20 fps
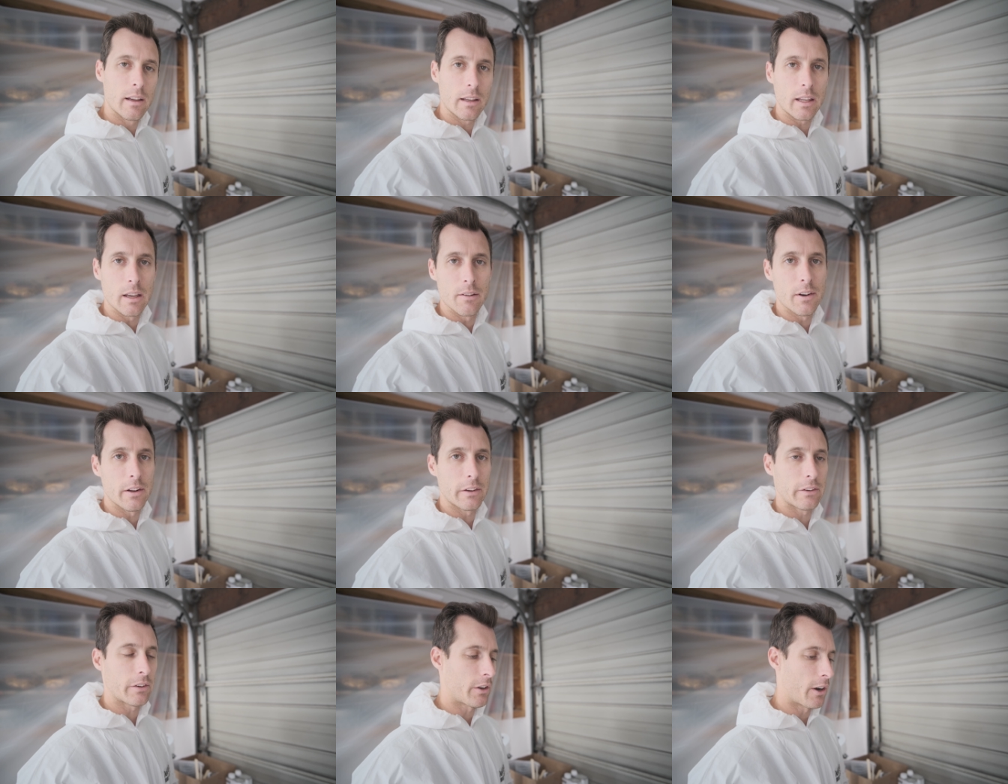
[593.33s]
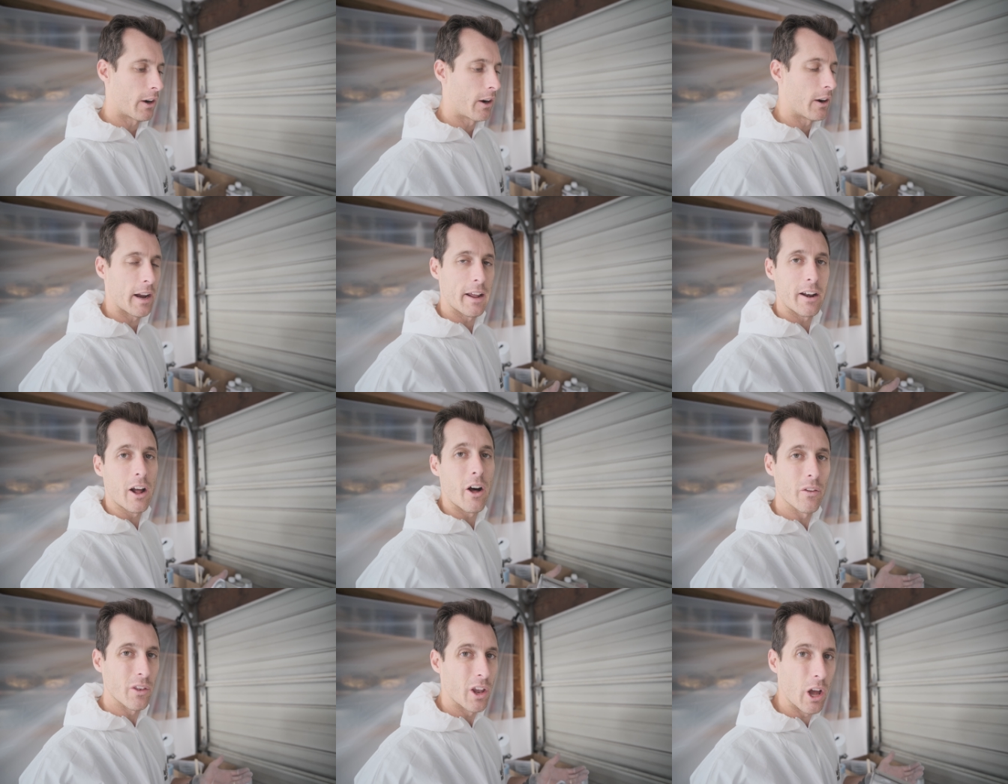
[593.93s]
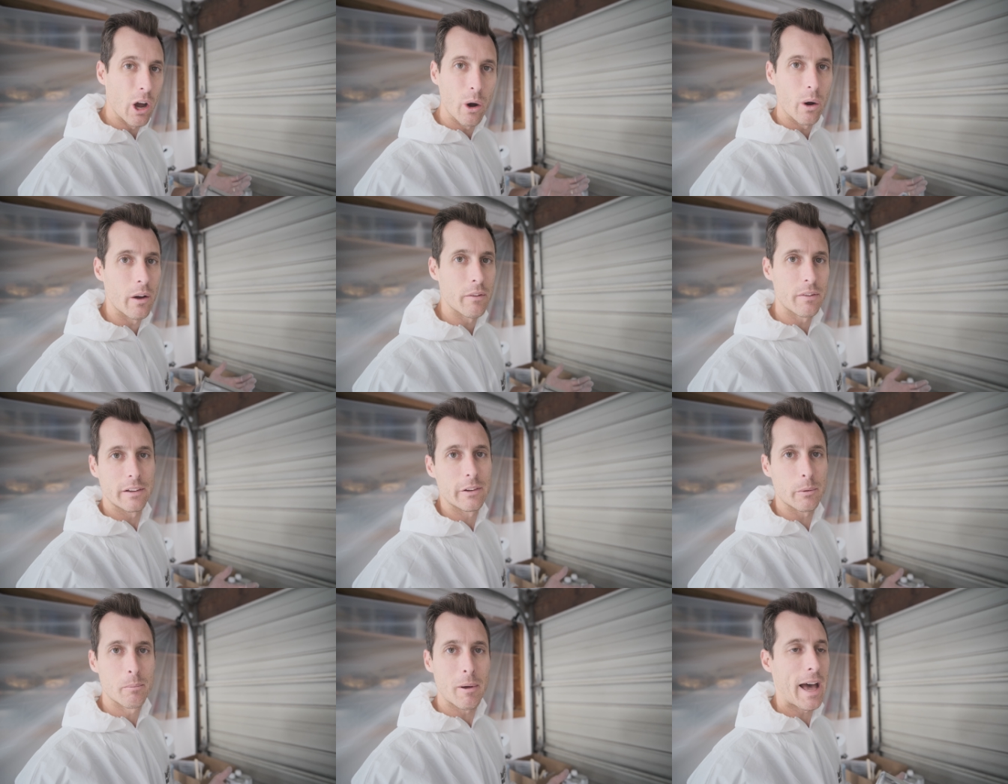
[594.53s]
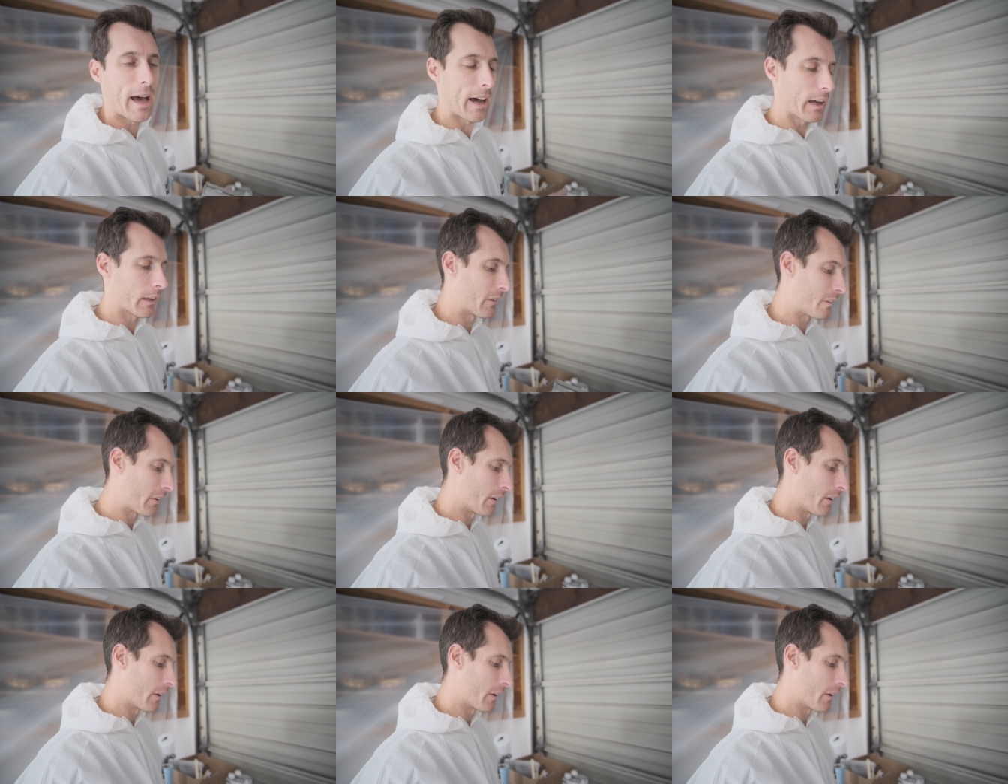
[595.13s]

give it a stir, and I'll know if it's bad.